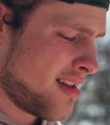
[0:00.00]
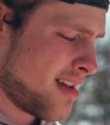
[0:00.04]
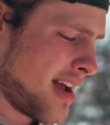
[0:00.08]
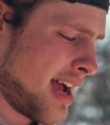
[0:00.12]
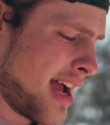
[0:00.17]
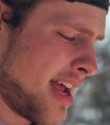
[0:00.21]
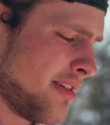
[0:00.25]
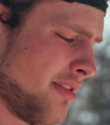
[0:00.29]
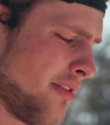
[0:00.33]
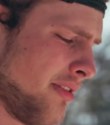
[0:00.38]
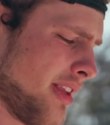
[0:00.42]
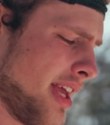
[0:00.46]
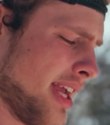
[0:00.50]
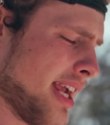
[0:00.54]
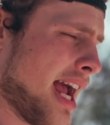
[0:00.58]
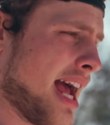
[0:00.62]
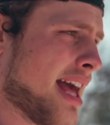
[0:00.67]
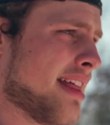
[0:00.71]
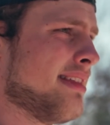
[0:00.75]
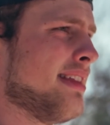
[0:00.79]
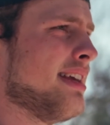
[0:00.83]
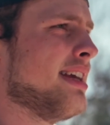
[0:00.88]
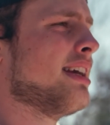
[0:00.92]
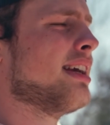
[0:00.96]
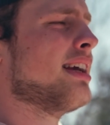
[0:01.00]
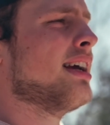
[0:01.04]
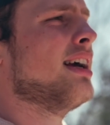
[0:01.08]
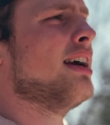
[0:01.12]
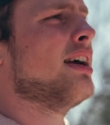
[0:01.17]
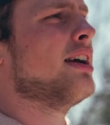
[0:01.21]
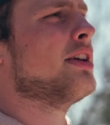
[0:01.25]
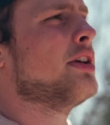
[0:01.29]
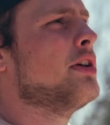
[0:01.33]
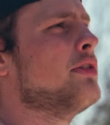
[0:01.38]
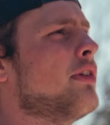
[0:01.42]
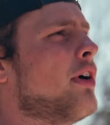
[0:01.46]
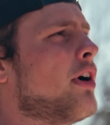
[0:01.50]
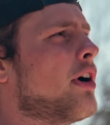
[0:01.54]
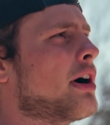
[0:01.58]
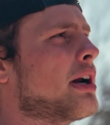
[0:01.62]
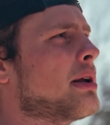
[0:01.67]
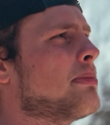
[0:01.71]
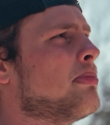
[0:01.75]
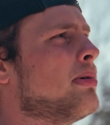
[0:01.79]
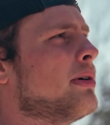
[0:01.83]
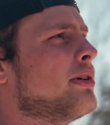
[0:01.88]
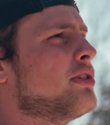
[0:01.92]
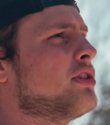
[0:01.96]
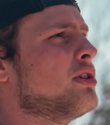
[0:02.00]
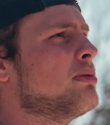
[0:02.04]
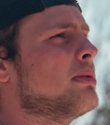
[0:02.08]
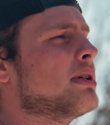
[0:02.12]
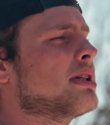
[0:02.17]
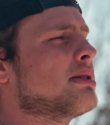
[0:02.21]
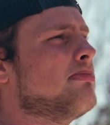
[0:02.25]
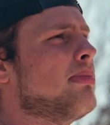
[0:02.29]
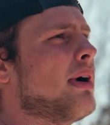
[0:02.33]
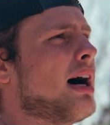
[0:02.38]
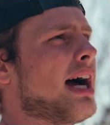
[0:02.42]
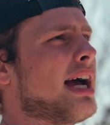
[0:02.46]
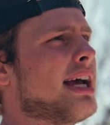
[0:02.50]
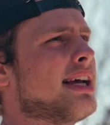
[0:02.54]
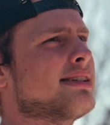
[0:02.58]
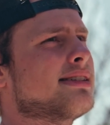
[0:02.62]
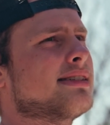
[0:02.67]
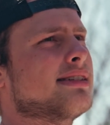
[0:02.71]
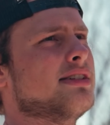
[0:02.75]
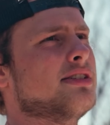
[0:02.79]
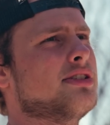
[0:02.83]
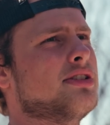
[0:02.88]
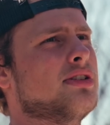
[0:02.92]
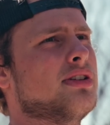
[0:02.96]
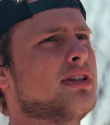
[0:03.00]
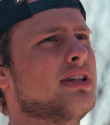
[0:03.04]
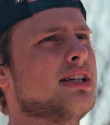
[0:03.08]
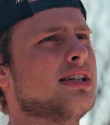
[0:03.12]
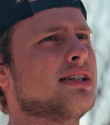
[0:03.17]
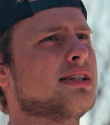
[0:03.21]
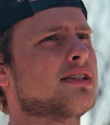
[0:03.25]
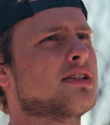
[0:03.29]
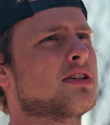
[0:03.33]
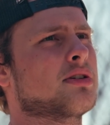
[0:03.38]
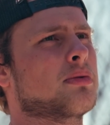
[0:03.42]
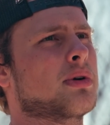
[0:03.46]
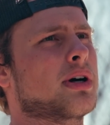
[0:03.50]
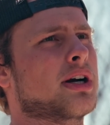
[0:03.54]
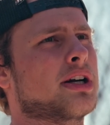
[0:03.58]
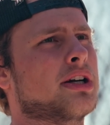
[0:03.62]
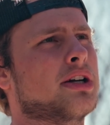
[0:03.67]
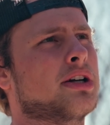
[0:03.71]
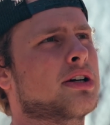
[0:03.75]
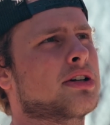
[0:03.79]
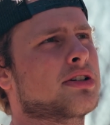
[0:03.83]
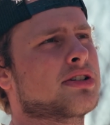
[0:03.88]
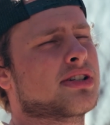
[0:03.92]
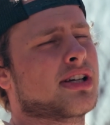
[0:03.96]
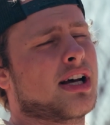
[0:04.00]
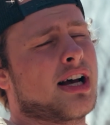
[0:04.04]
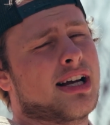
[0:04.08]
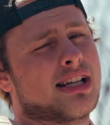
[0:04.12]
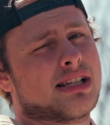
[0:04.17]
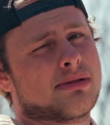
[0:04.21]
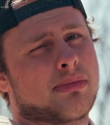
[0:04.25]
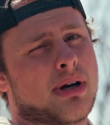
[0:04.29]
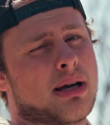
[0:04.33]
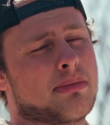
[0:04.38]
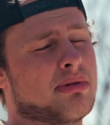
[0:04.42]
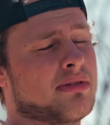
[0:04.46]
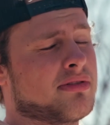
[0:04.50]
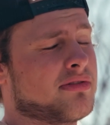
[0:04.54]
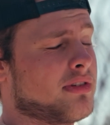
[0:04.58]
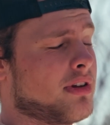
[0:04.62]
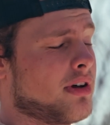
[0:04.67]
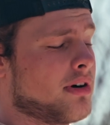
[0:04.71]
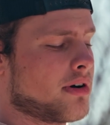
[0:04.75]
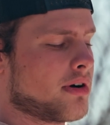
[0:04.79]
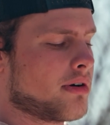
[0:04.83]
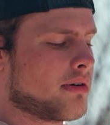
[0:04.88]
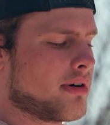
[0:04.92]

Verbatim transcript: I don't like, I think you've already put too much bias into this to where your science might be flawed